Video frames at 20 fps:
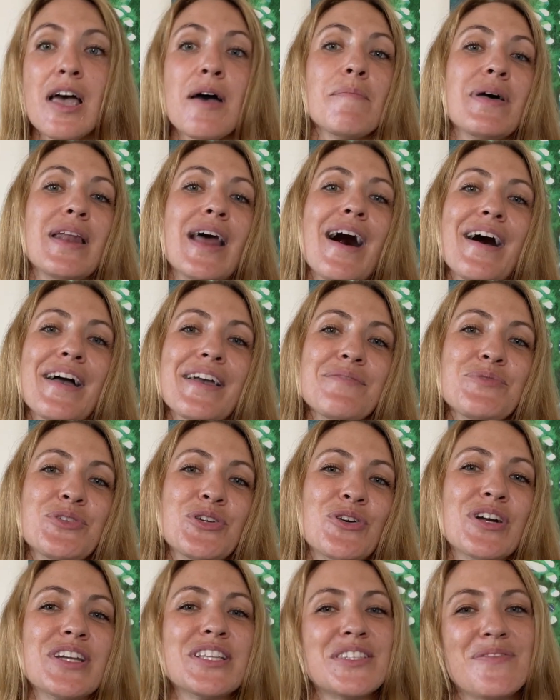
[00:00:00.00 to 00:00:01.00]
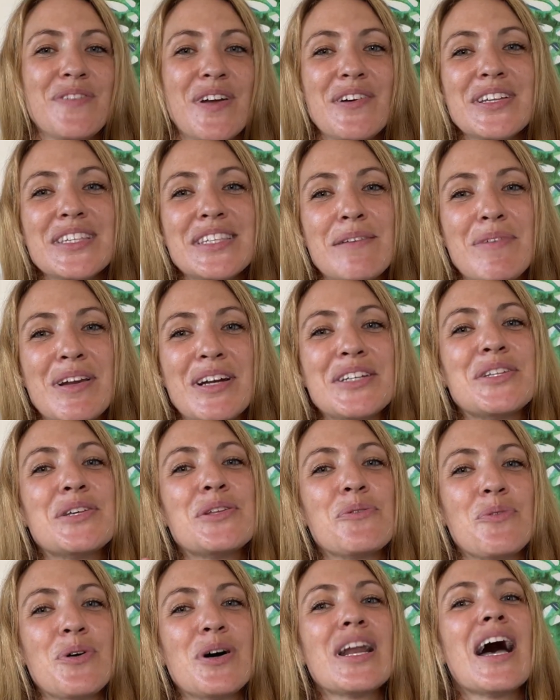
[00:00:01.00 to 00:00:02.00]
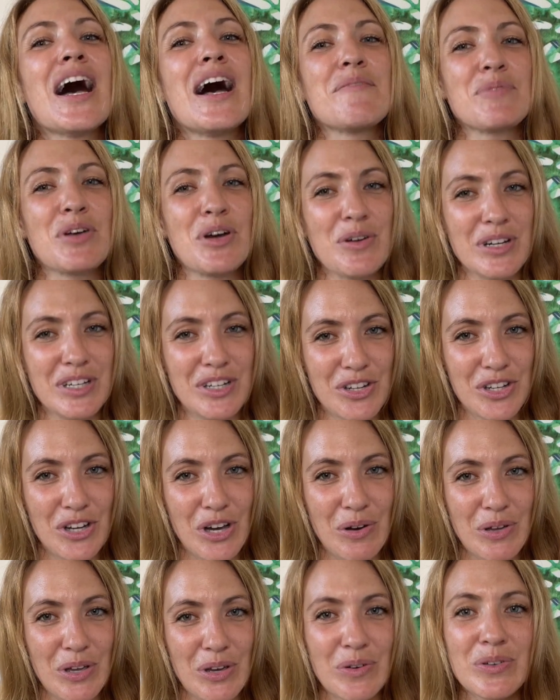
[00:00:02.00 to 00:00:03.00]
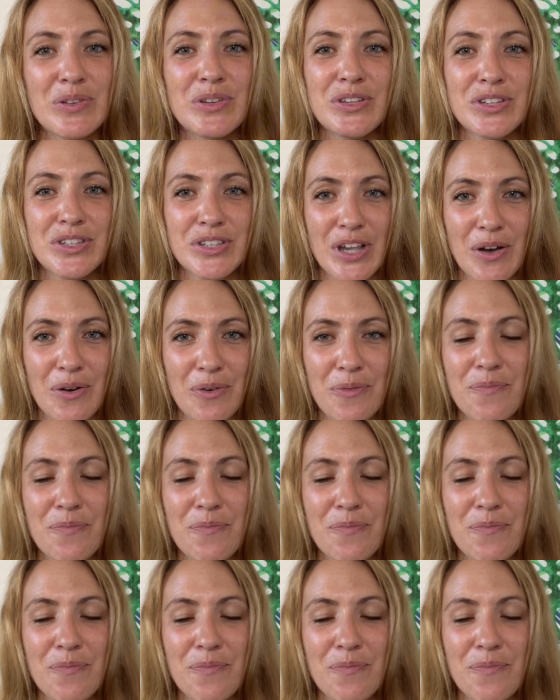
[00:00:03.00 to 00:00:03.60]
but I am sure it's very similar to the one I'm going to show you. So,